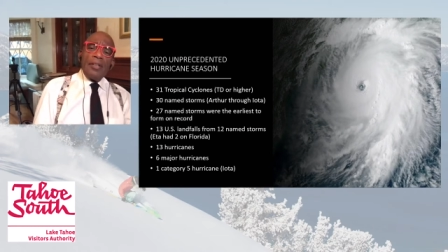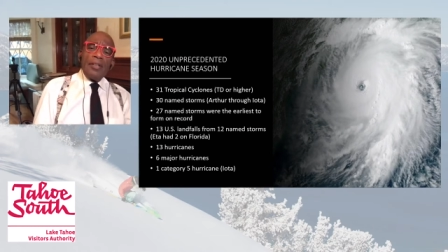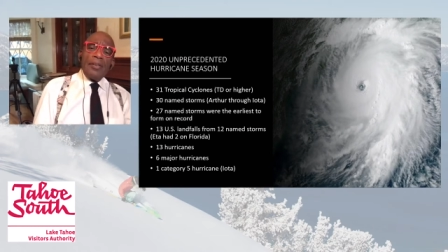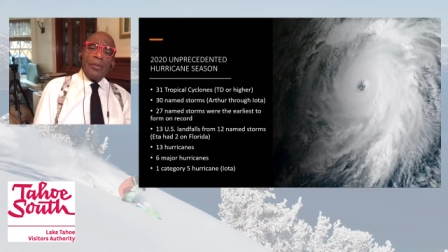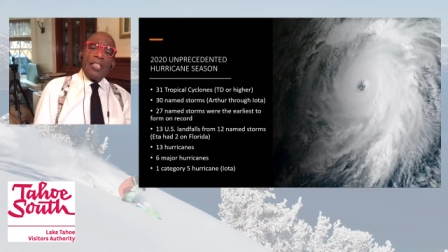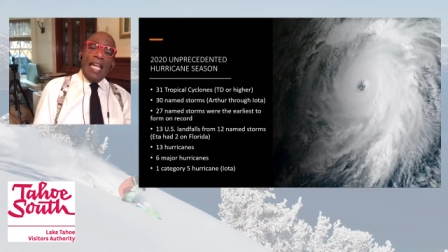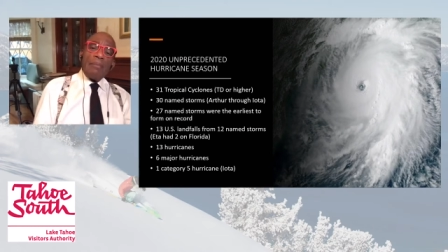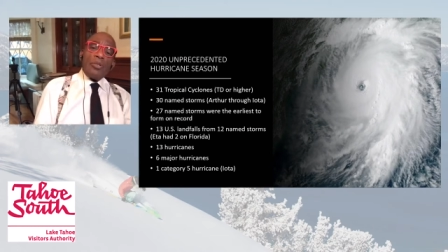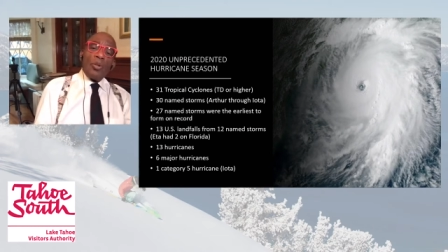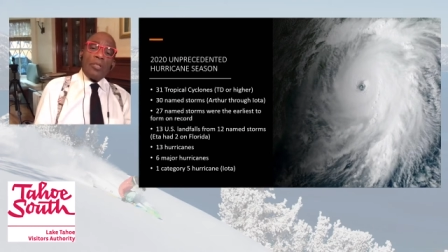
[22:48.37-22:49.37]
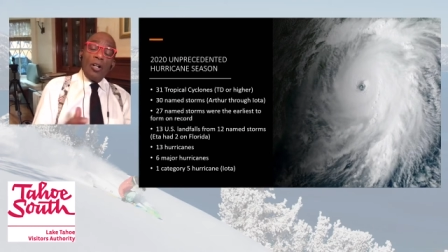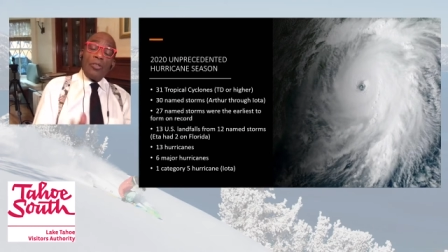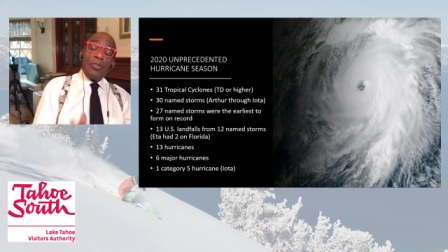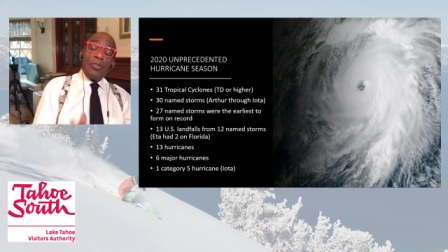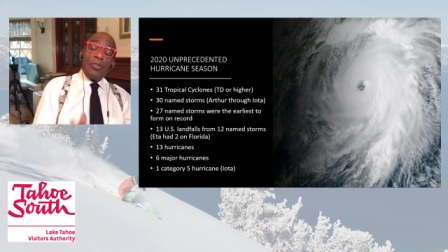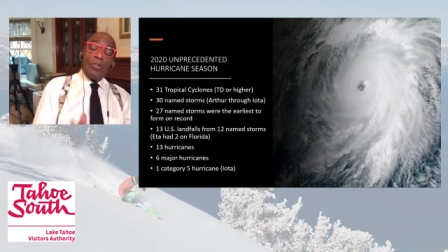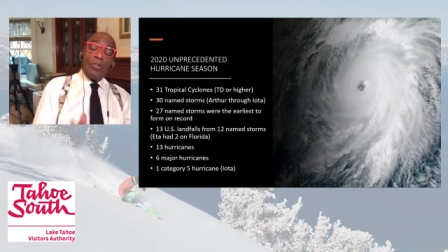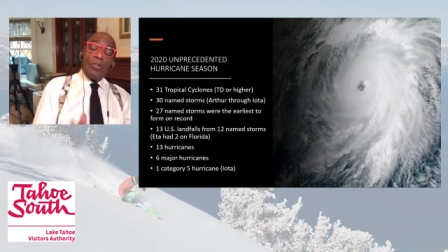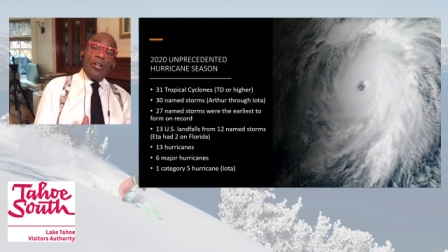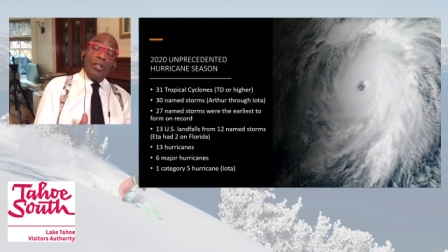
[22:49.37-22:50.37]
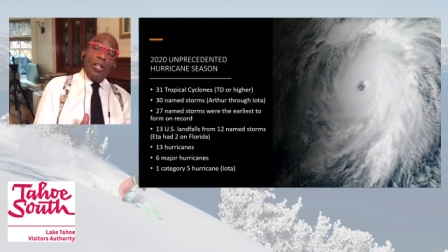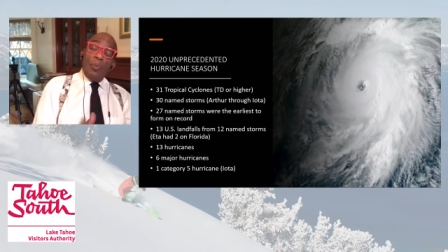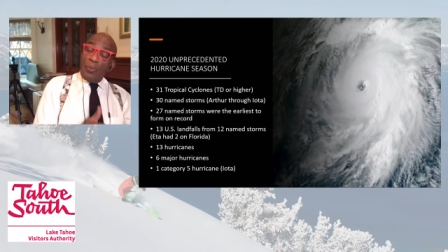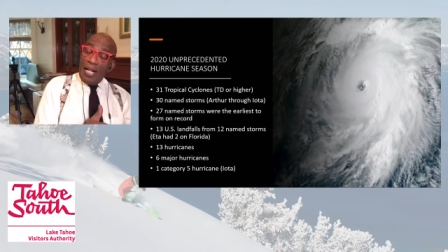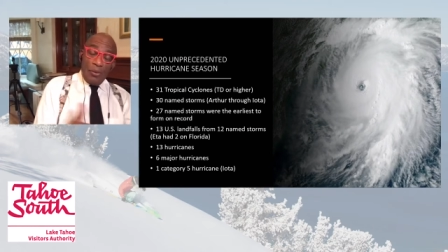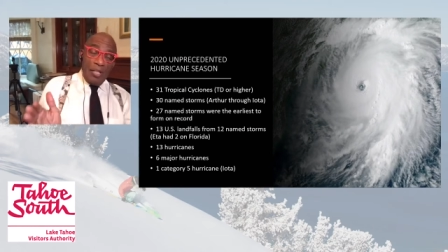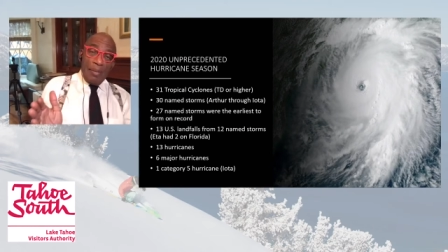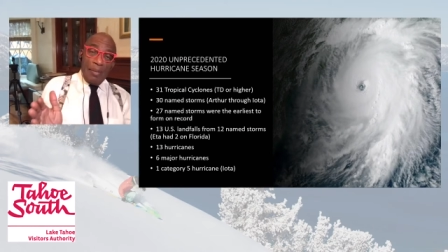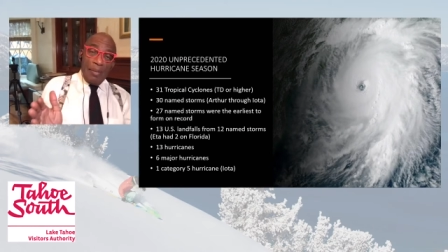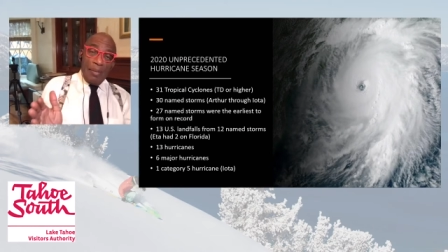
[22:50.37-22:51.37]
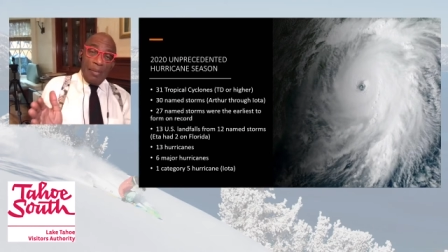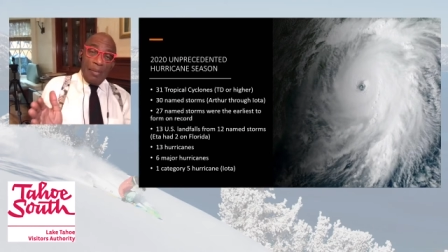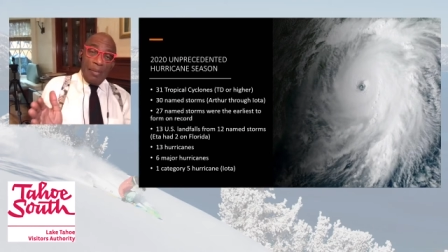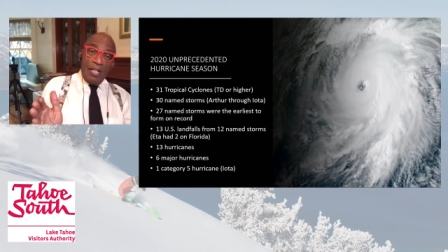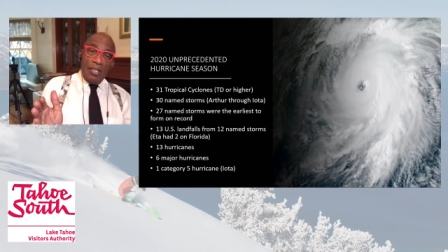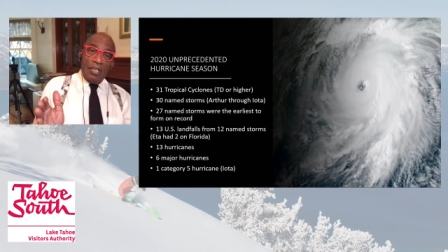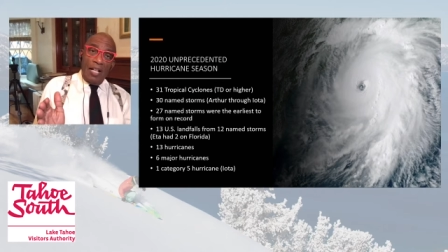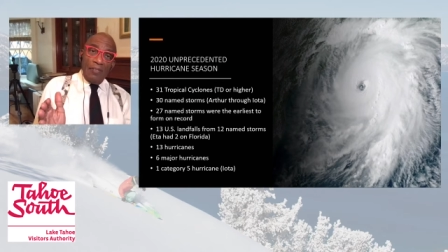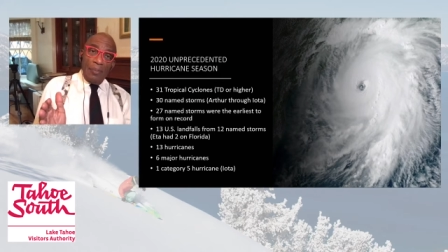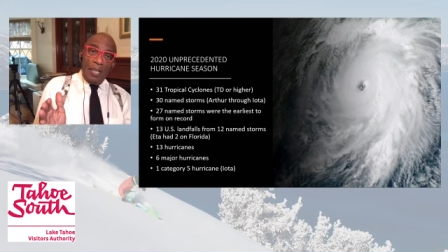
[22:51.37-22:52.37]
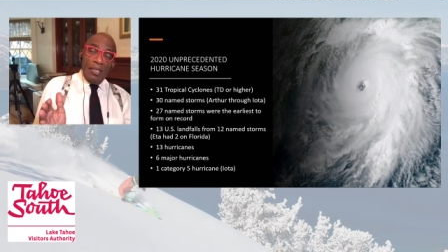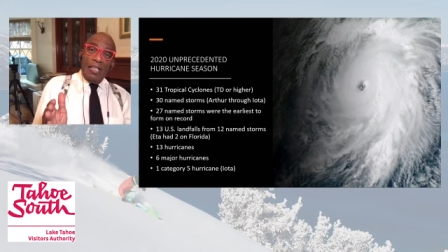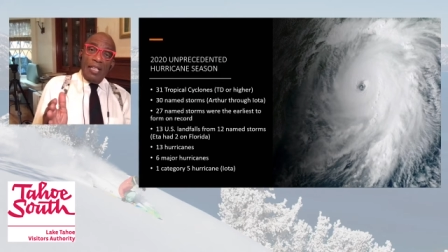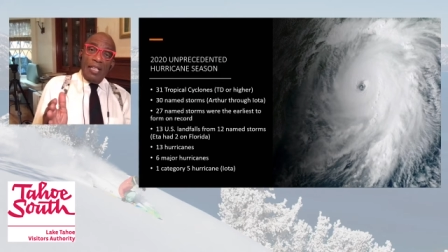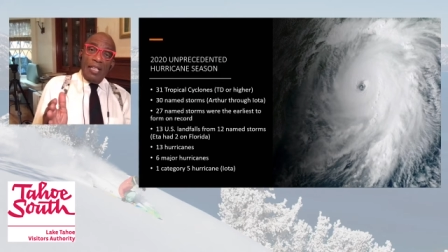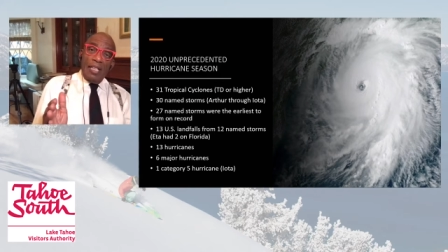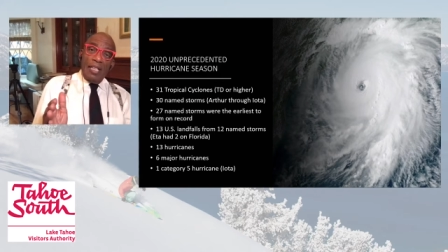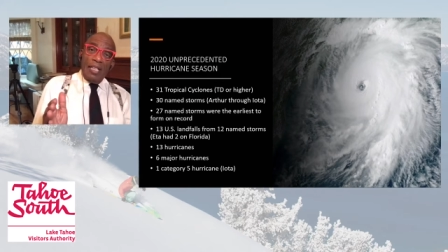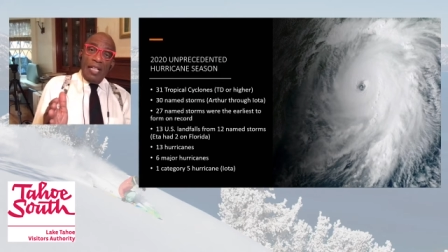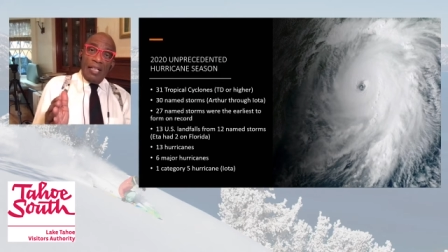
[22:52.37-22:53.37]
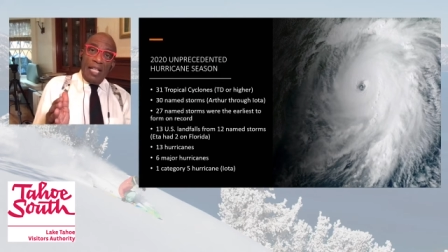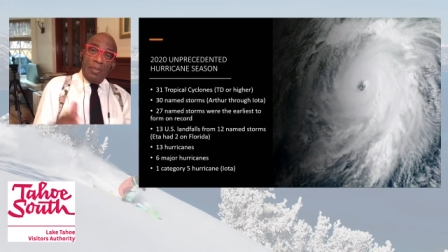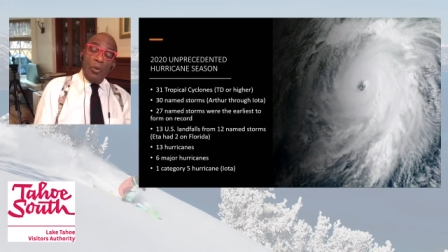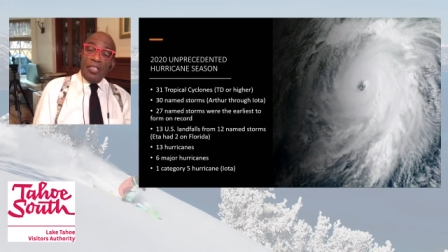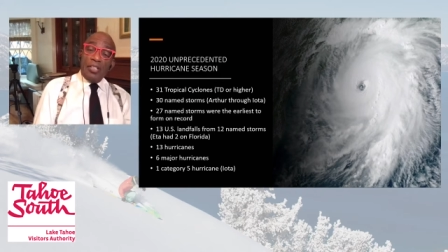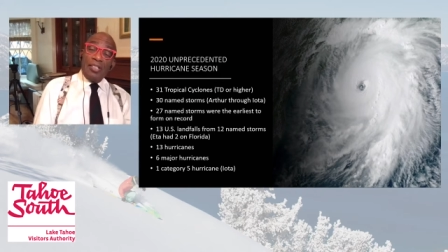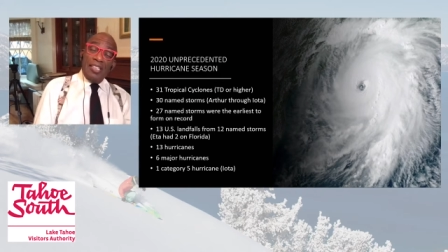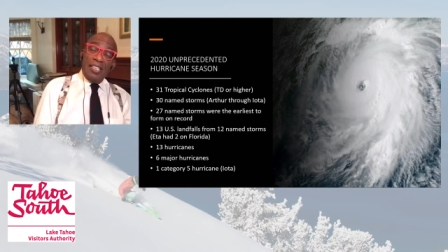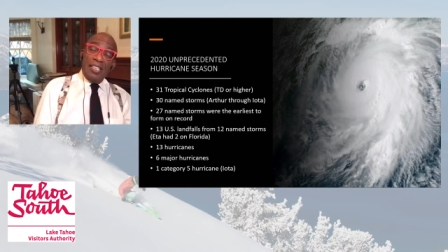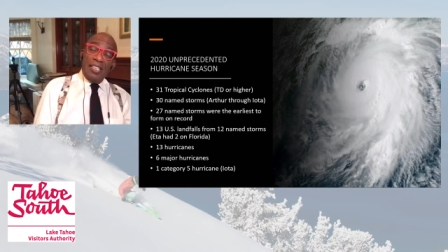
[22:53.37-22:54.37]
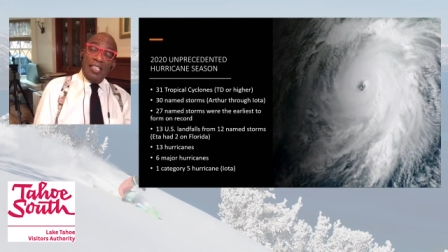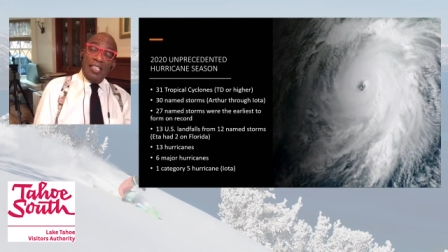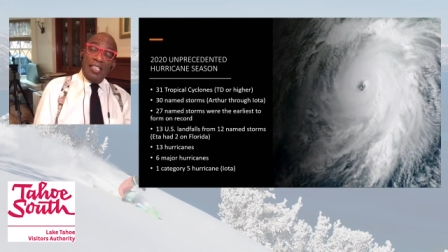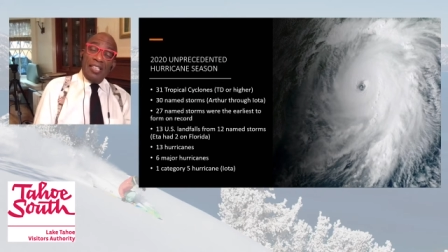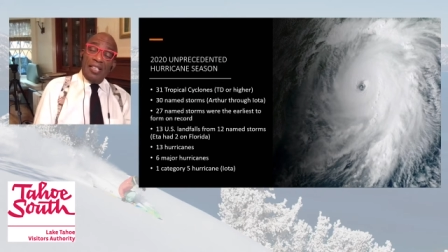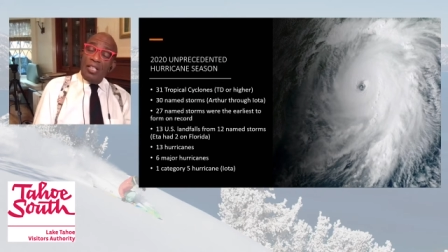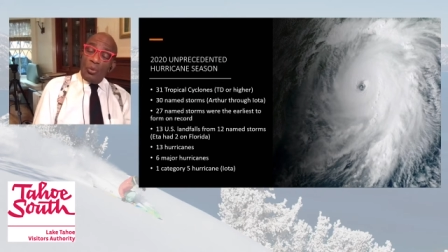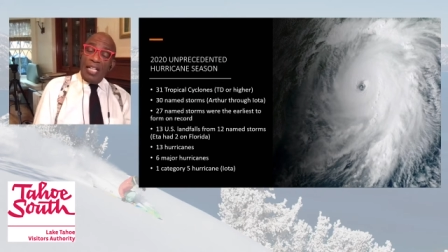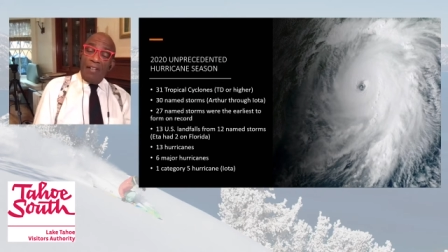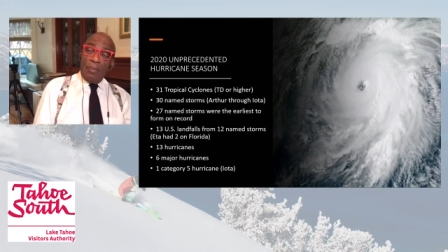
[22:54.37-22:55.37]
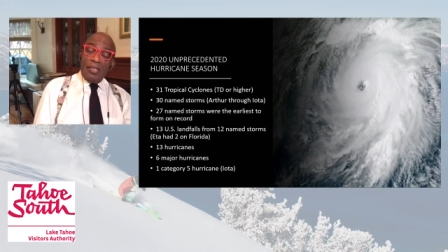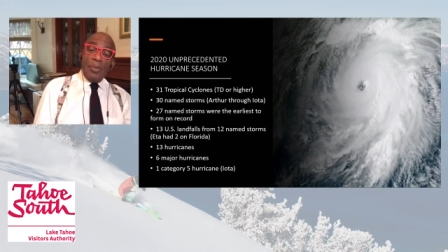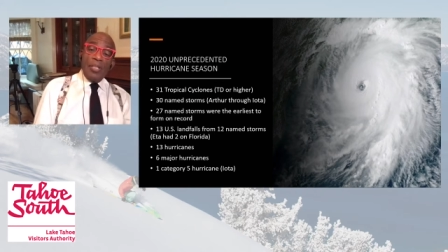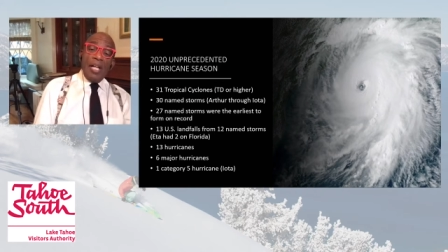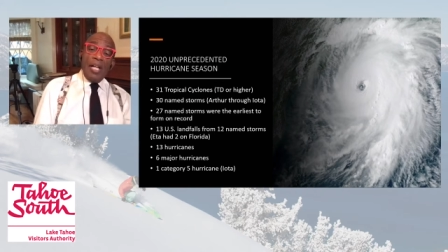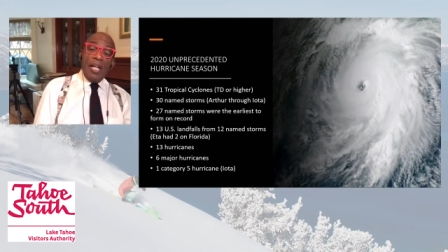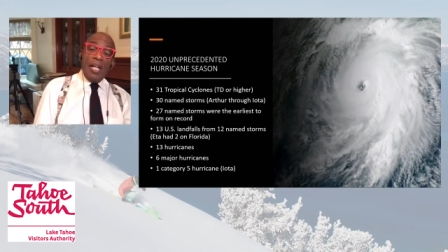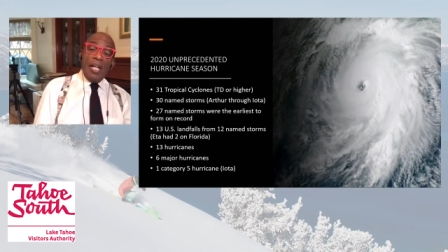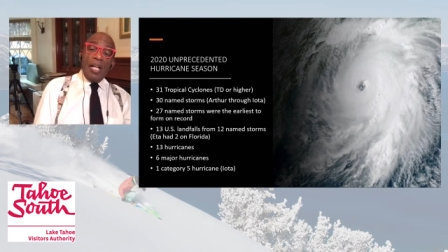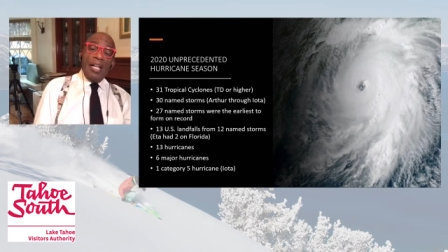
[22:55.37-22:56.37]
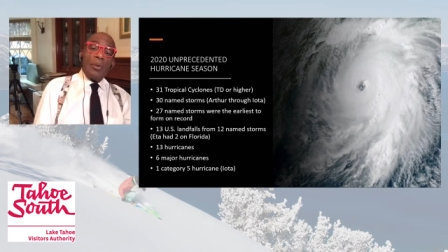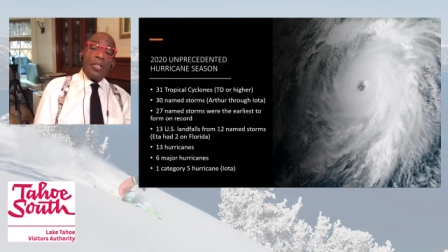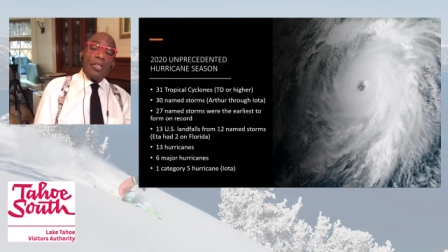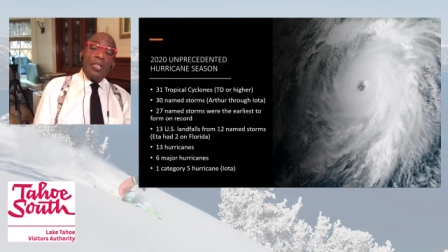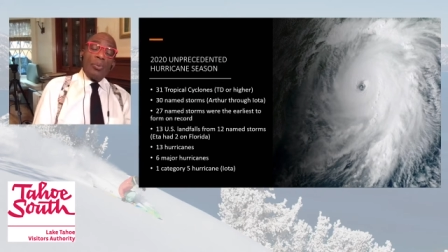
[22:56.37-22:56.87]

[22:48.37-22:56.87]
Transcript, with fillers: 30 named storms Arthur we ran through the american alphabet and now then moved into the the uh, Greek alphabet with iota.